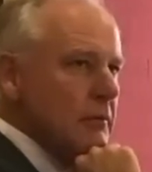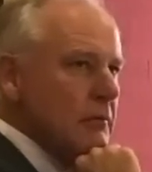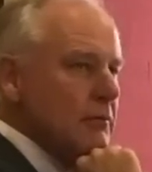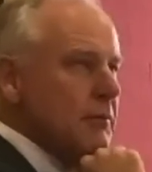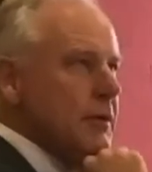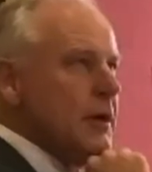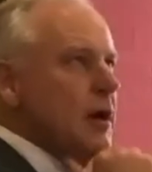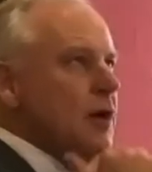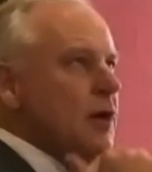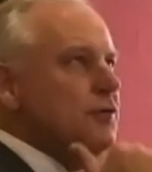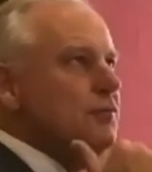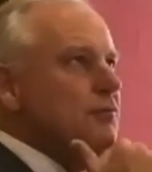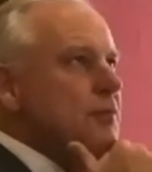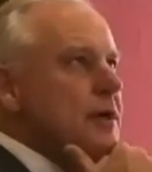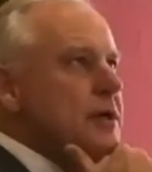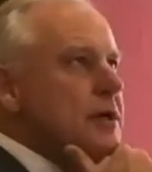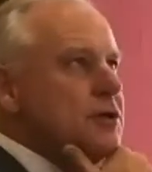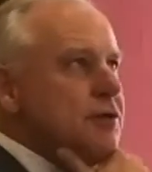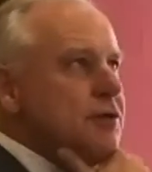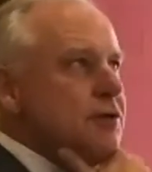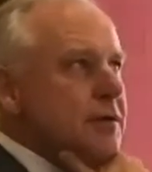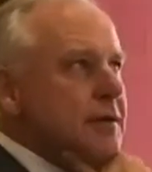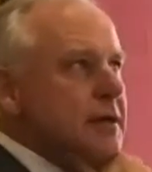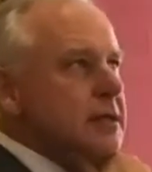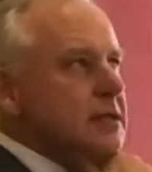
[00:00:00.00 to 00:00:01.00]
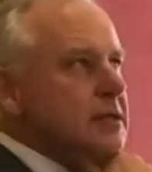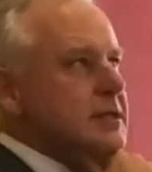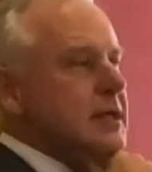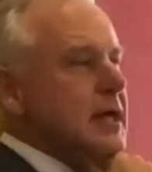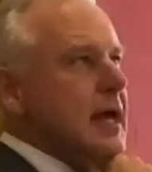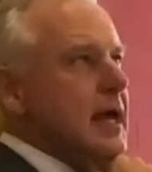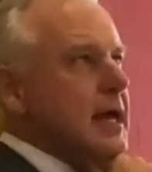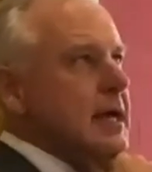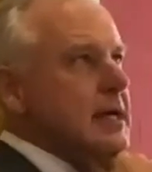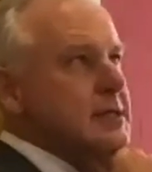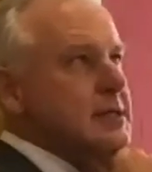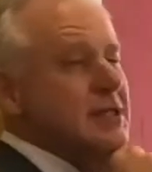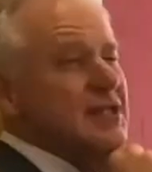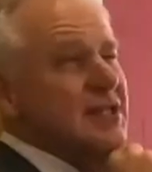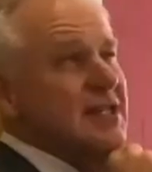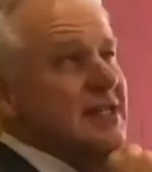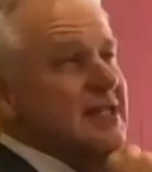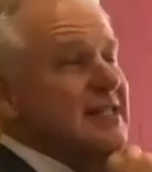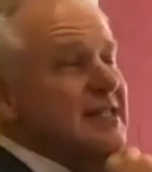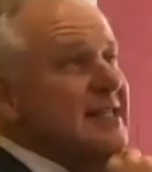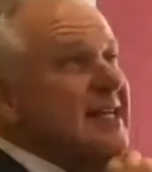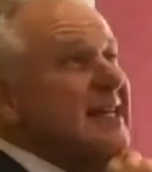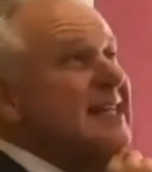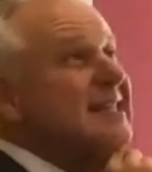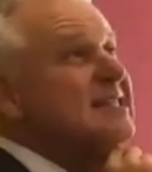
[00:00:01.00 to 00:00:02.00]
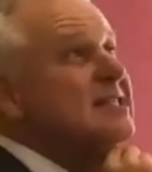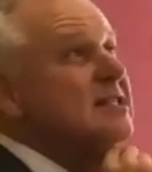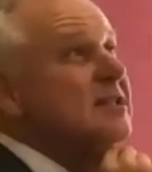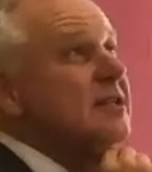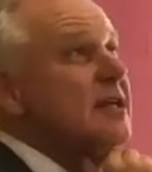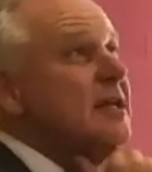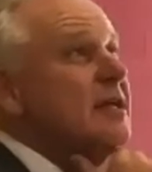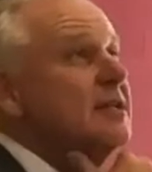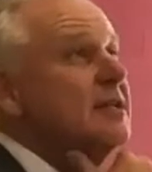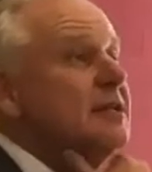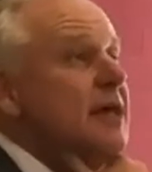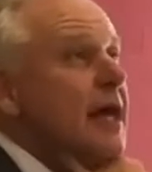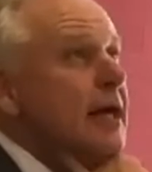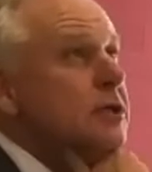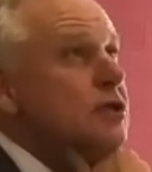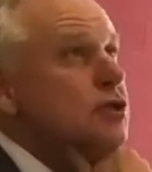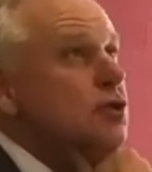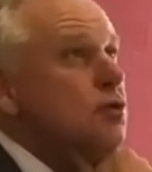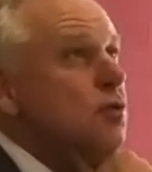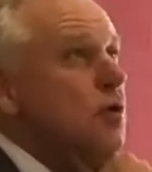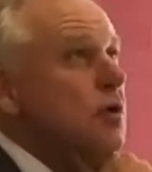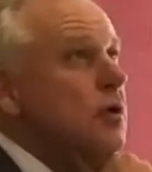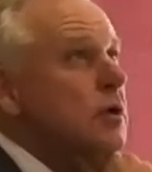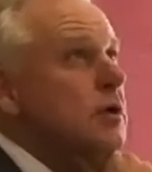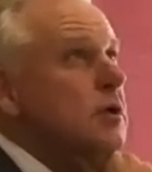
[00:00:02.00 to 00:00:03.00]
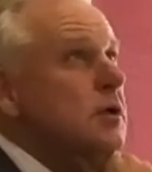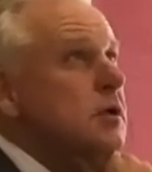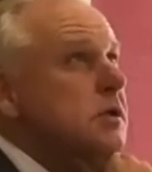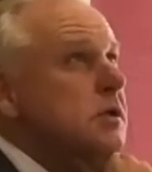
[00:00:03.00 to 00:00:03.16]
Because ministry these days is intensely contextual.